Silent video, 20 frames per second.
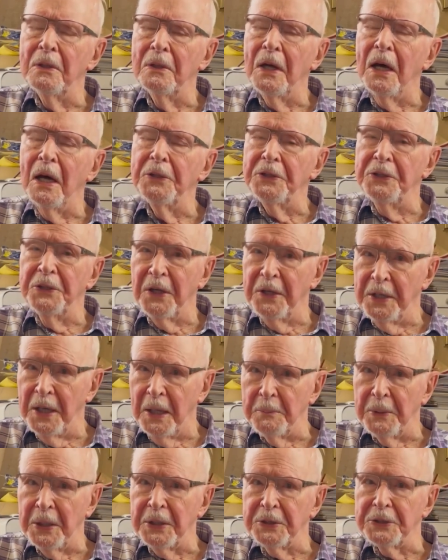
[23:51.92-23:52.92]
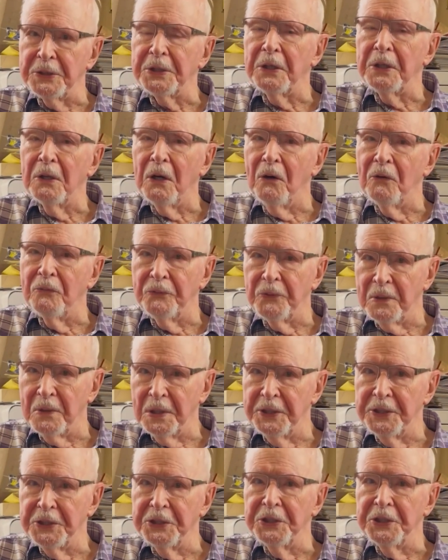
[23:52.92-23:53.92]
dynamics of
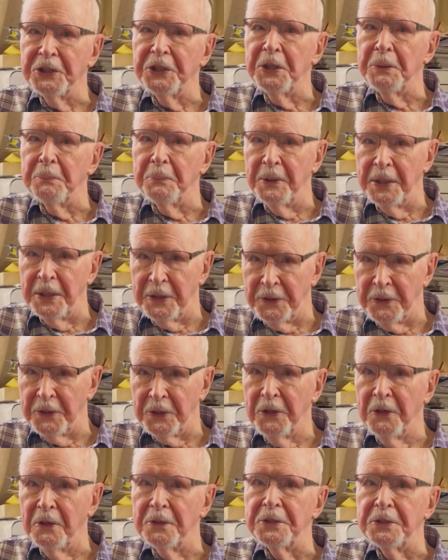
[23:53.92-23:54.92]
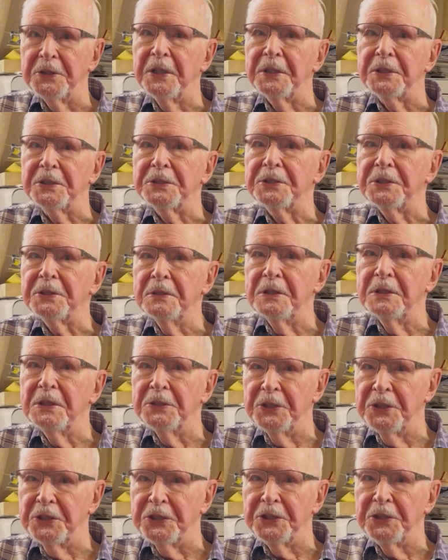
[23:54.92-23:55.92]
relationship in other contexts, in
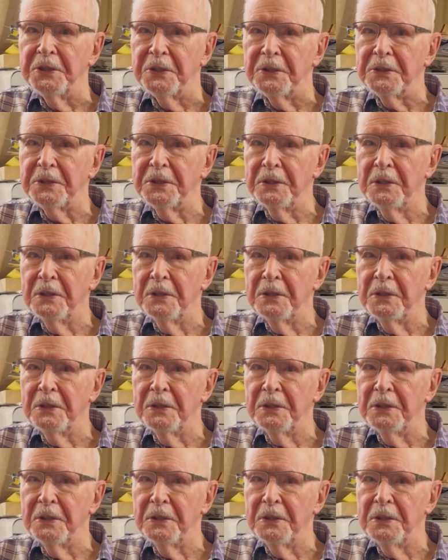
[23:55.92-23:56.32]
addition to,